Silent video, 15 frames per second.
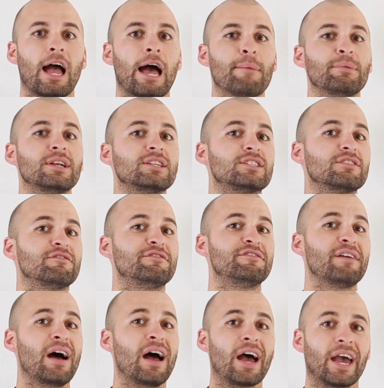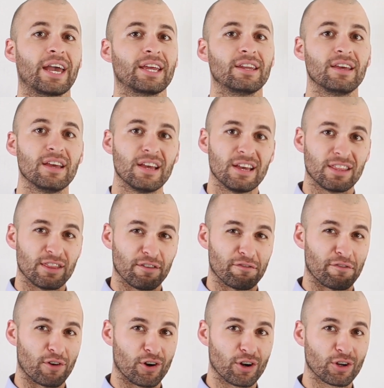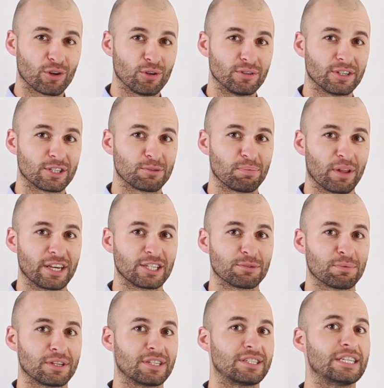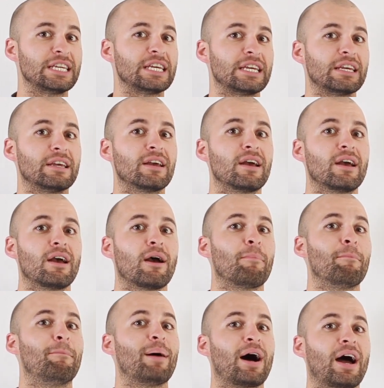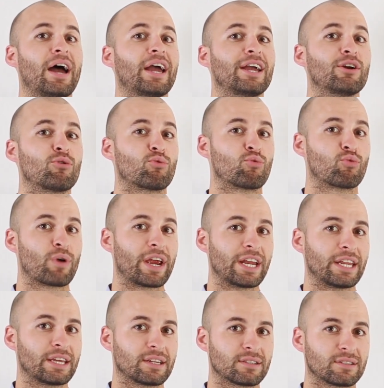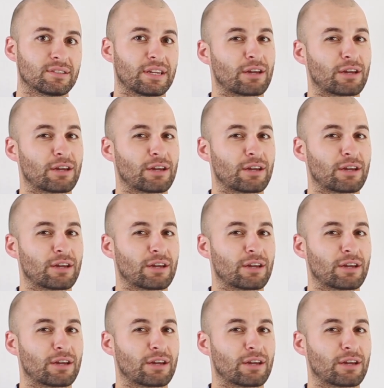I'm going to divide the vertical displacement d by radius.